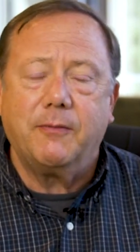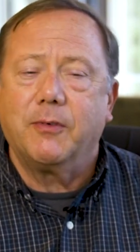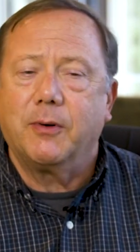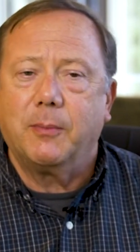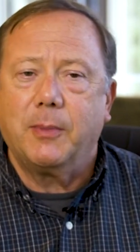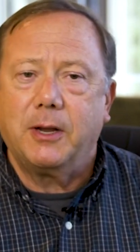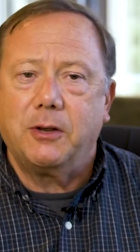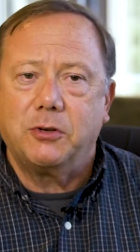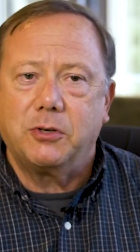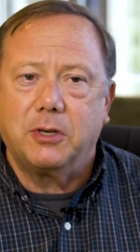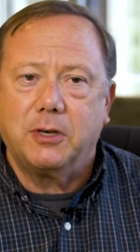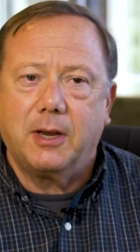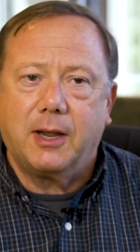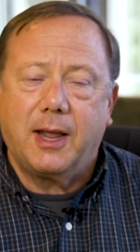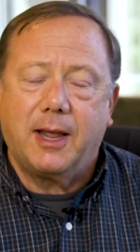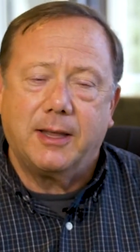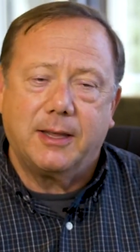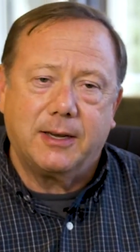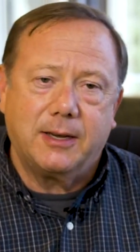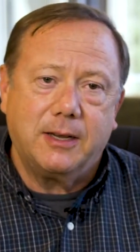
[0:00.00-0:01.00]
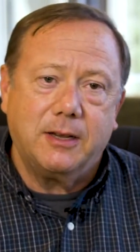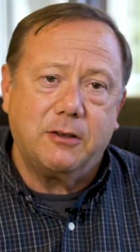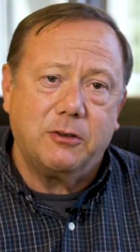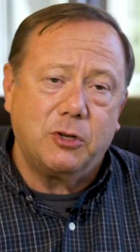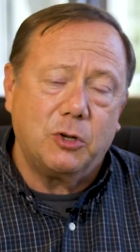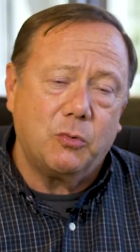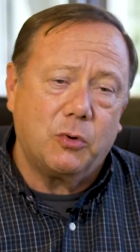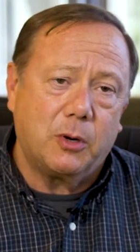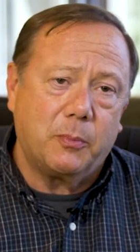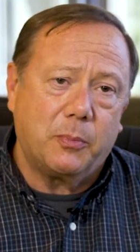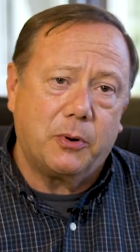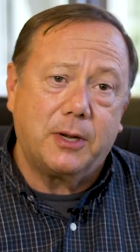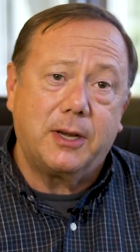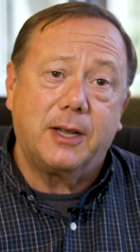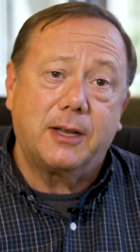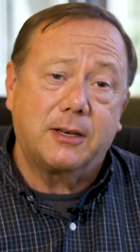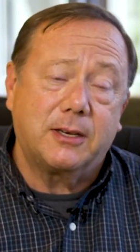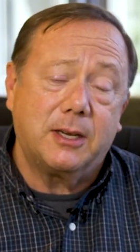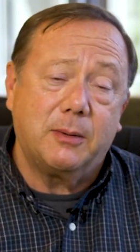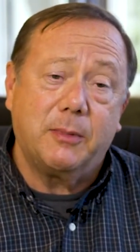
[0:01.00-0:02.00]
information as it is. You want to
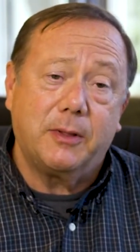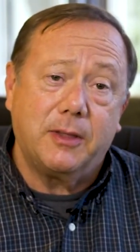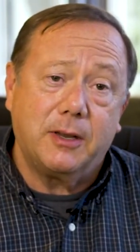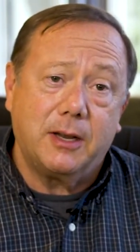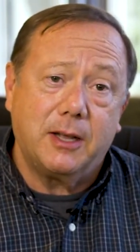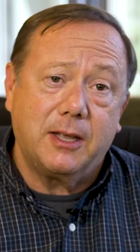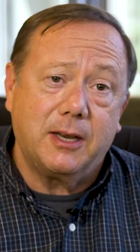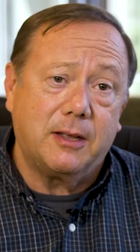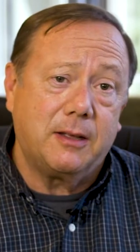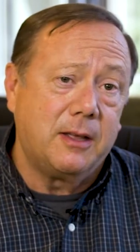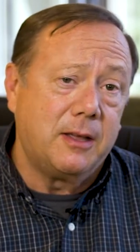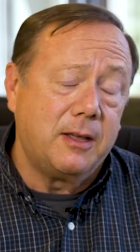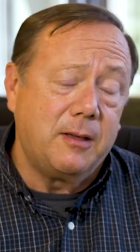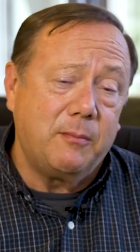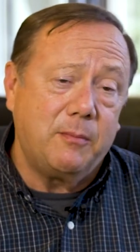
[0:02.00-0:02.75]
protect some of the data.